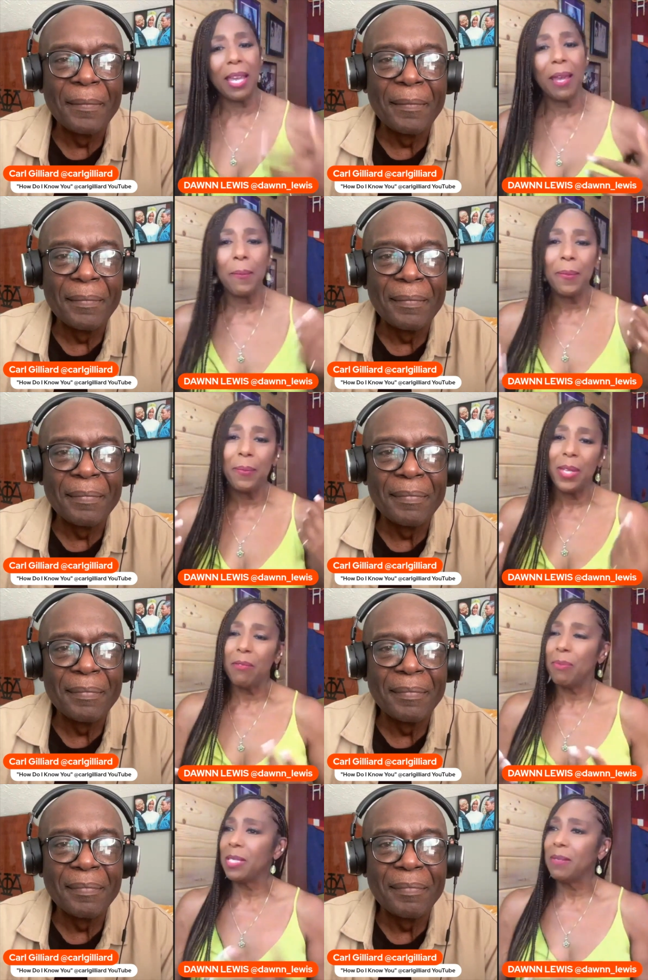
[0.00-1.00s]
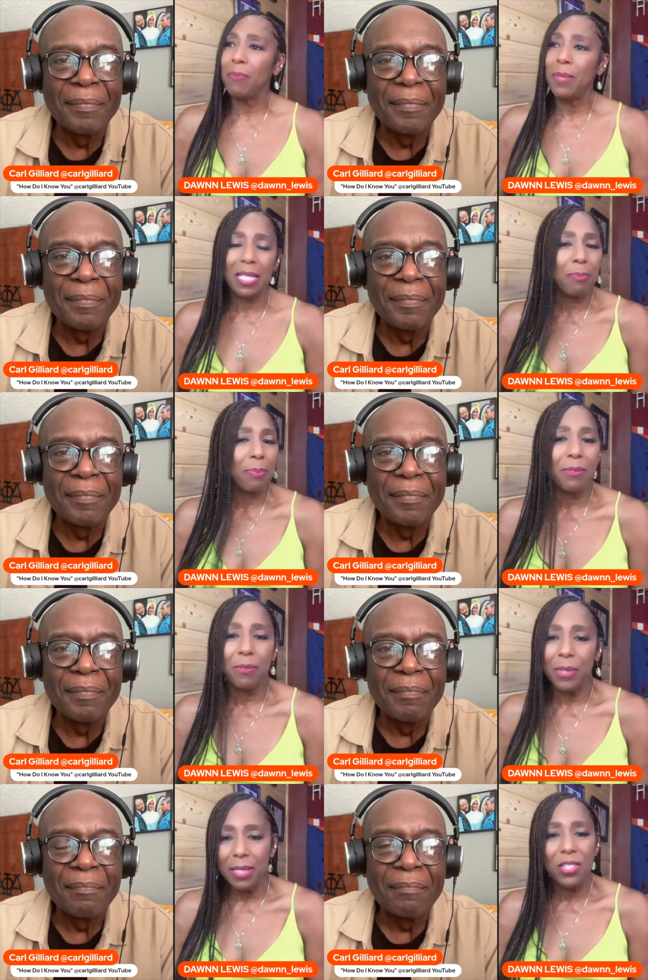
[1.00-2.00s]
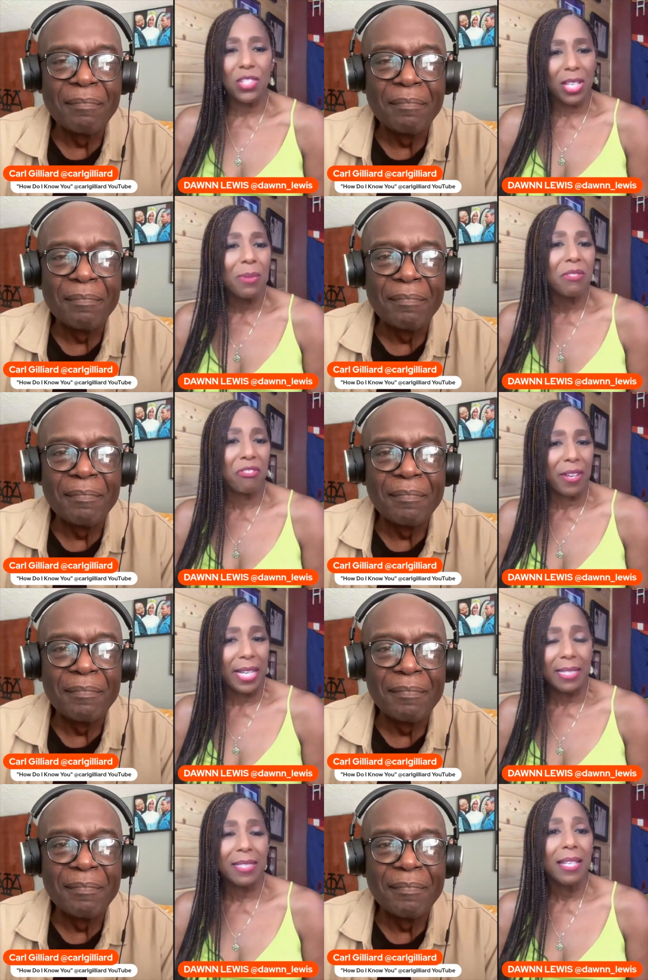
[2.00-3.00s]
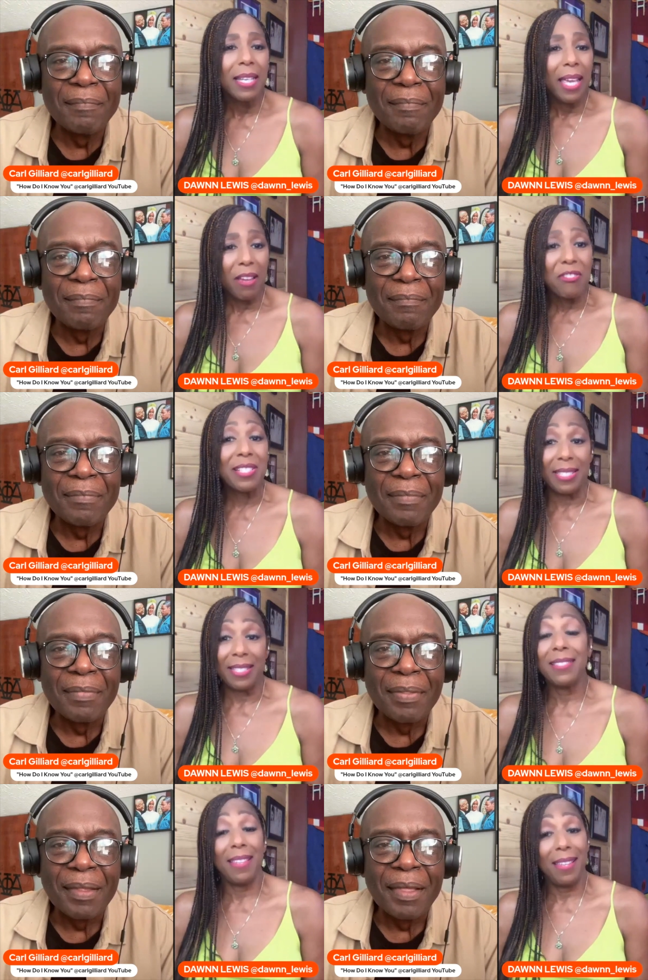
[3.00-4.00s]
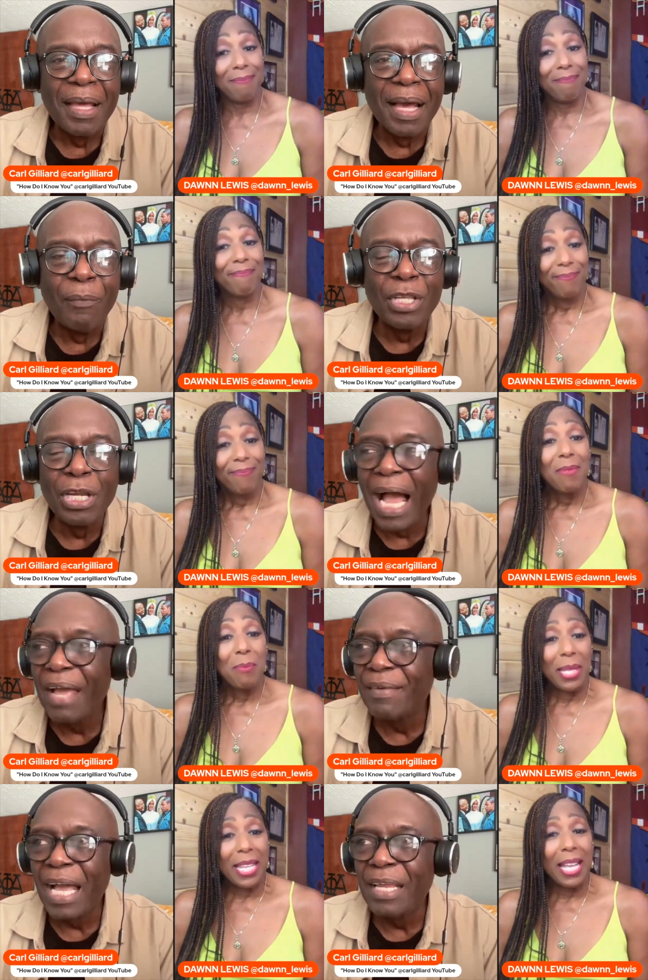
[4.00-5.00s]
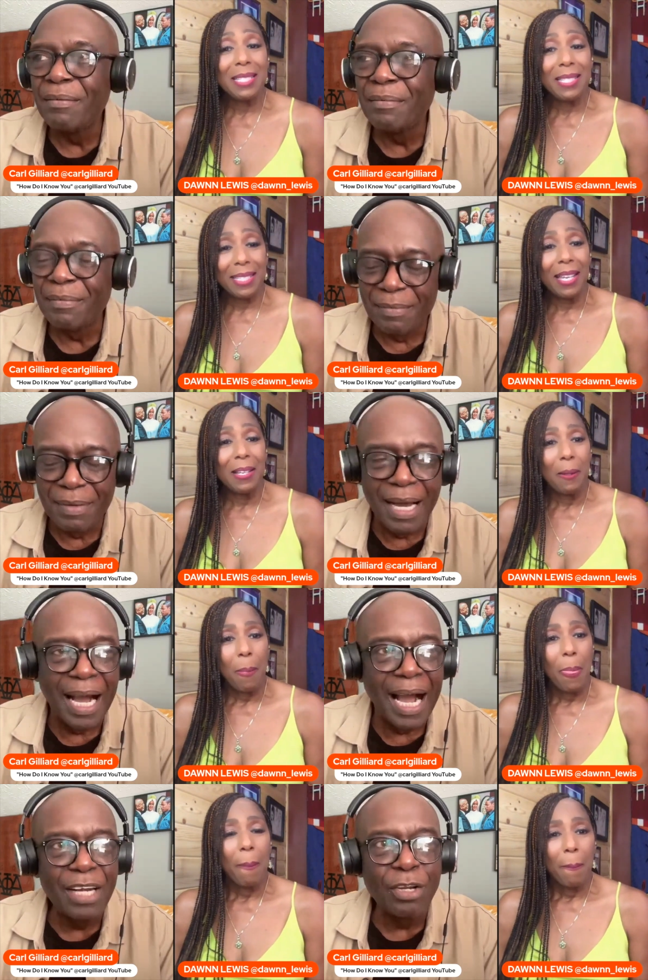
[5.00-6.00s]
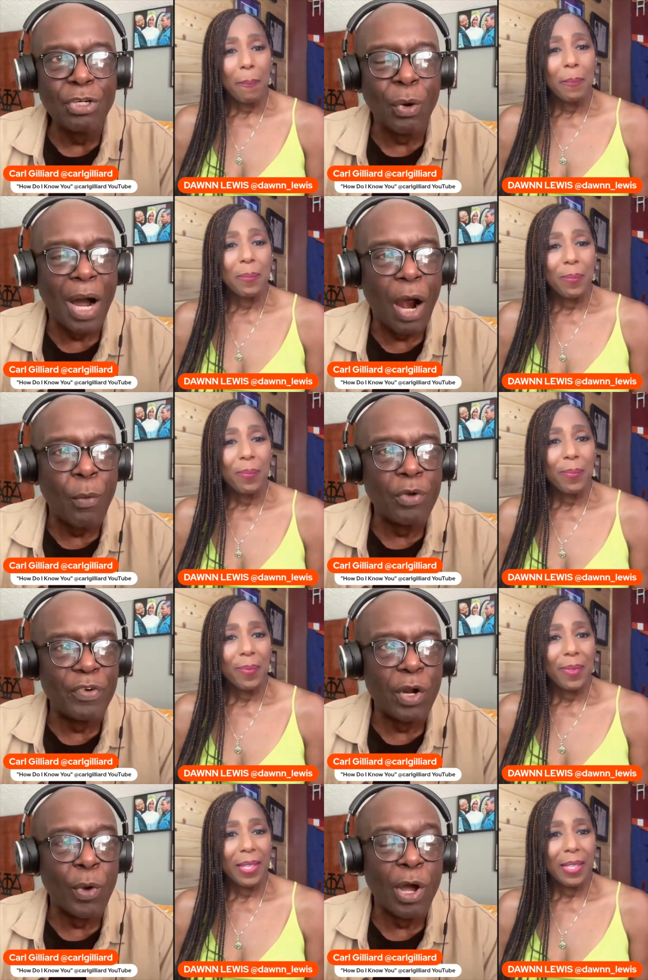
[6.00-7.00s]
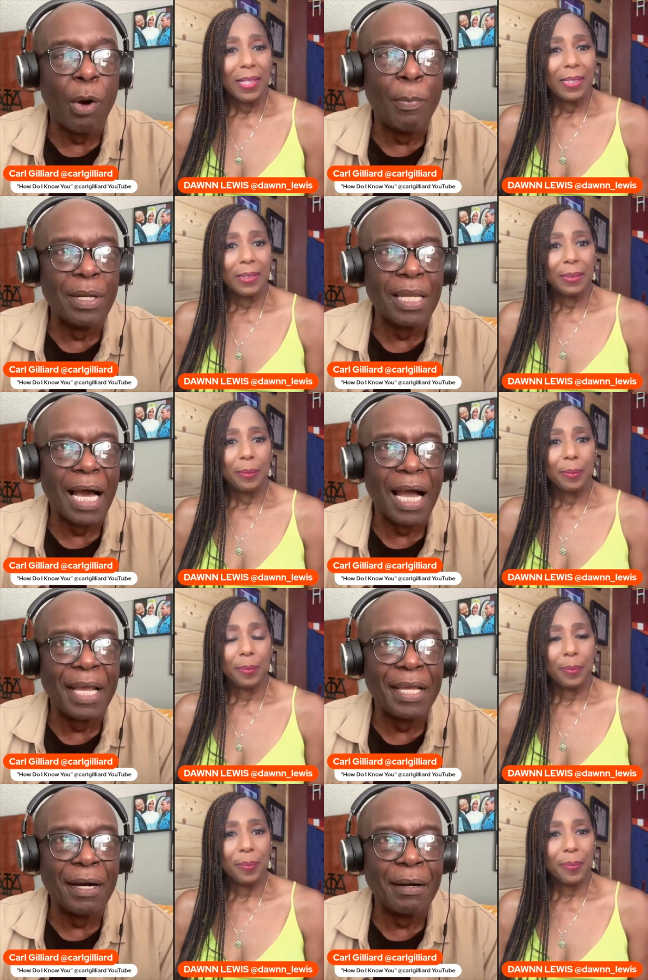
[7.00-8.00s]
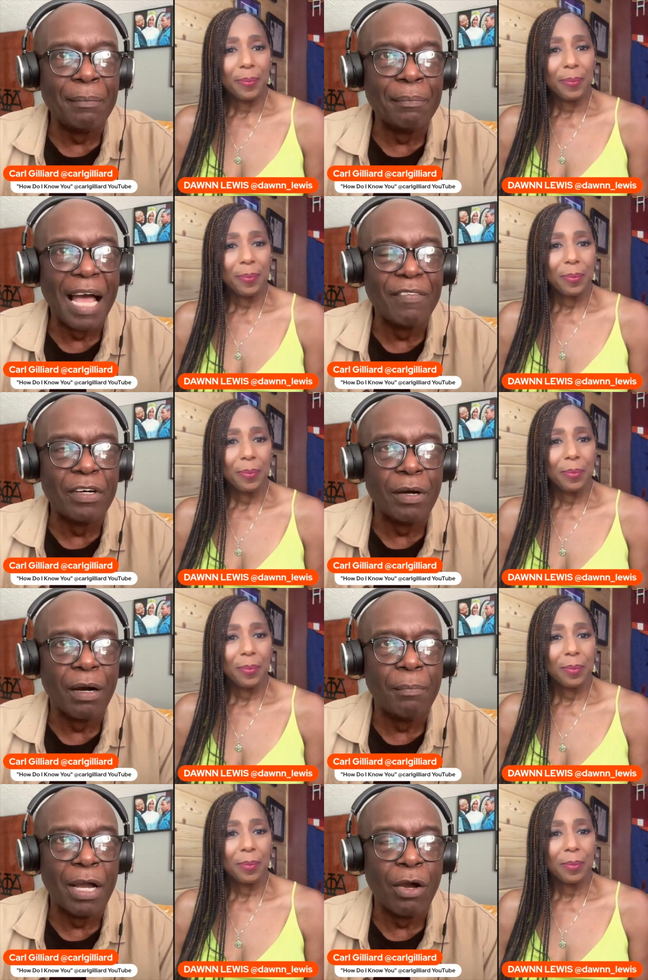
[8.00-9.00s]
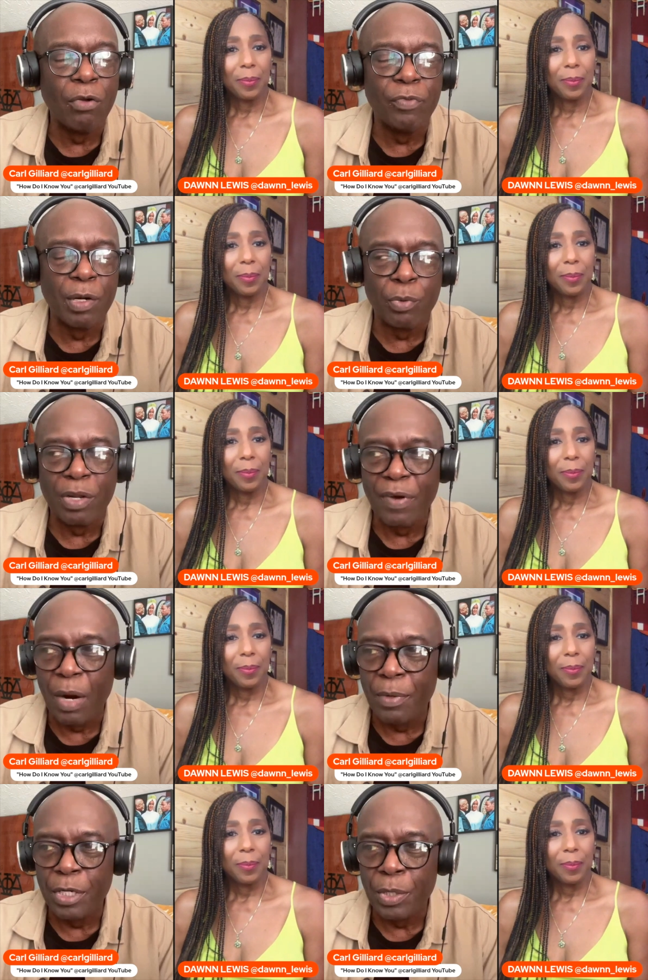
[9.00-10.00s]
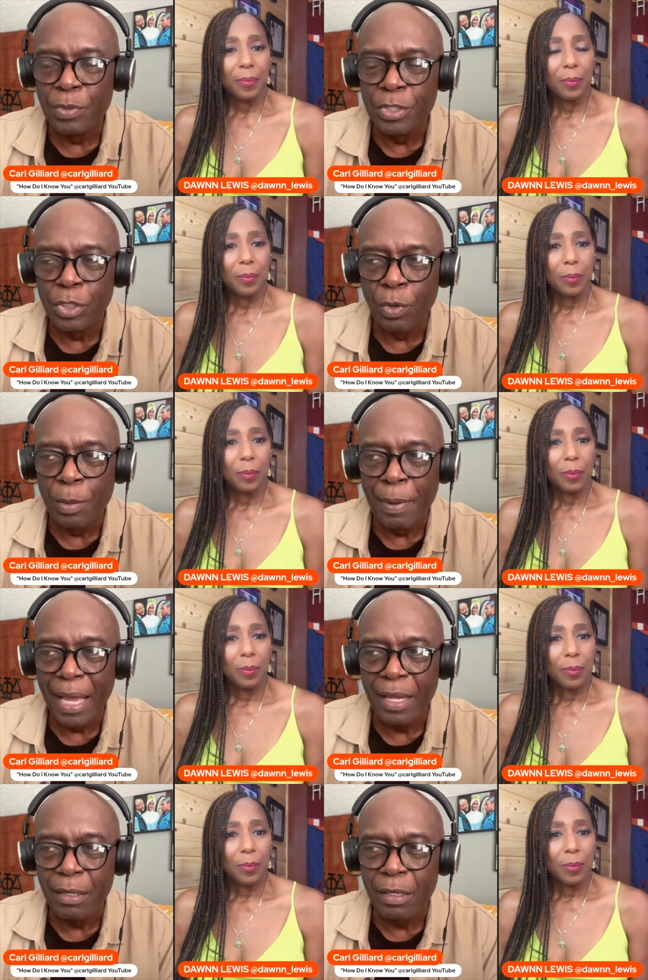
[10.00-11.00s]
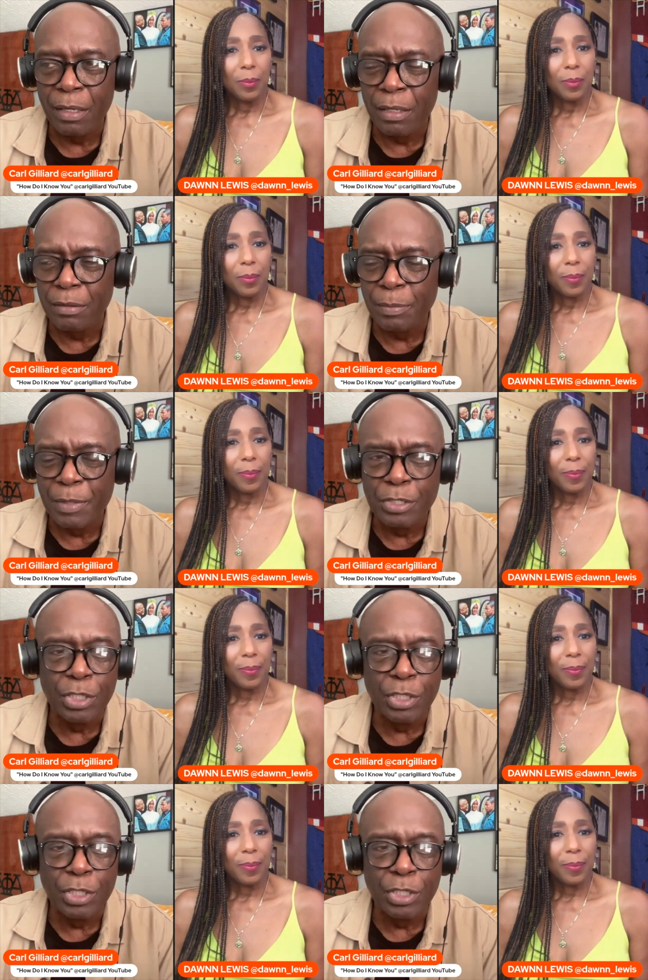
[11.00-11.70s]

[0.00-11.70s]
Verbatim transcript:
Speaker 1: and we've just been real, genuine friends ever since then. Well, you know, I, I,
Speaker 2: I don't know Howard very well, but I um, have a, a, my own very brief Howard Hewitt story back uh, some years